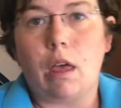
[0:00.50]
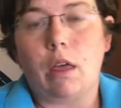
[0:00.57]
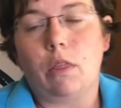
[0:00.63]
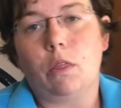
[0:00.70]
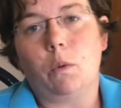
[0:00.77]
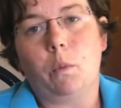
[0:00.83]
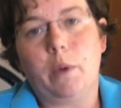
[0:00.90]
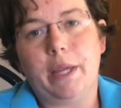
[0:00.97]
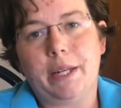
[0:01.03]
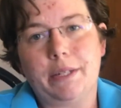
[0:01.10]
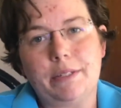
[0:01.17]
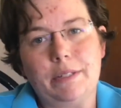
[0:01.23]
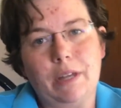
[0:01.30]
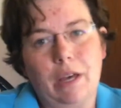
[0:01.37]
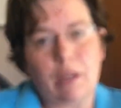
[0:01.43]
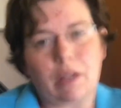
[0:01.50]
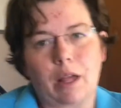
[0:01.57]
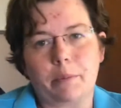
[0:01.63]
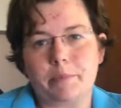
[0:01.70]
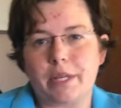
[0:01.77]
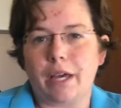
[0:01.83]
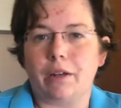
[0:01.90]
The wind has not
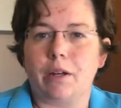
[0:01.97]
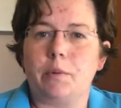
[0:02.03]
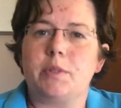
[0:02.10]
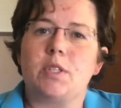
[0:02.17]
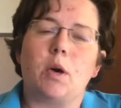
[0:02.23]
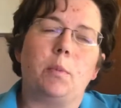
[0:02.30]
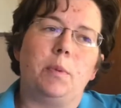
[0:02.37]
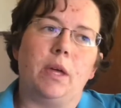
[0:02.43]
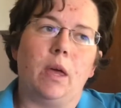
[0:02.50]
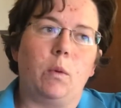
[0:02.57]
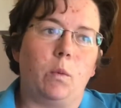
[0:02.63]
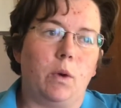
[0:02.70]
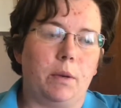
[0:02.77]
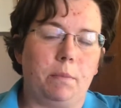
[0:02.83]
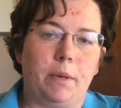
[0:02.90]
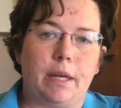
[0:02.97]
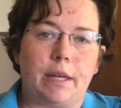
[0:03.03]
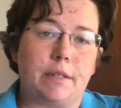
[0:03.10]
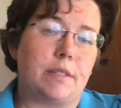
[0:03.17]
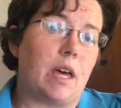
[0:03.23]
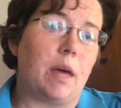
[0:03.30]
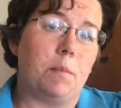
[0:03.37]
calmed down. I was hoping it would
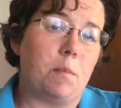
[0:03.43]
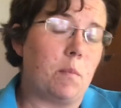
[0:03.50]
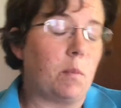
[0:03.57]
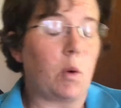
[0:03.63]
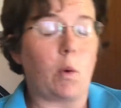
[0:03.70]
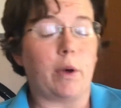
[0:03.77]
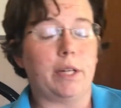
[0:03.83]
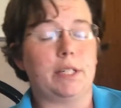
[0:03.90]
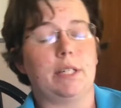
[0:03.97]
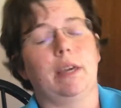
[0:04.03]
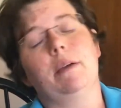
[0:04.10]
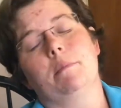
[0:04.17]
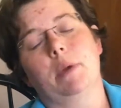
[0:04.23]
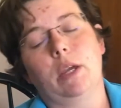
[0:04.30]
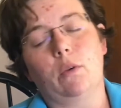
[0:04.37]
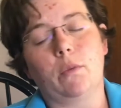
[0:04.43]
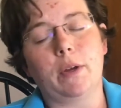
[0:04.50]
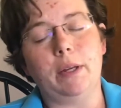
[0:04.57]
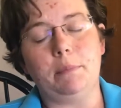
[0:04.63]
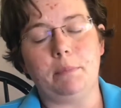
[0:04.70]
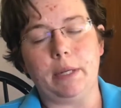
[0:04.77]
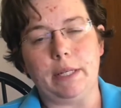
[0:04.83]
because I'm going to get my
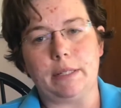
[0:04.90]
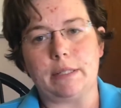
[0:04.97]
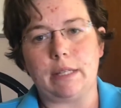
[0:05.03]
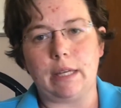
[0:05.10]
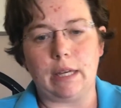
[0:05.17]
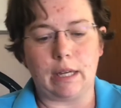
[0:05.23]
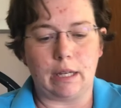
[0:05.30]
green beans in.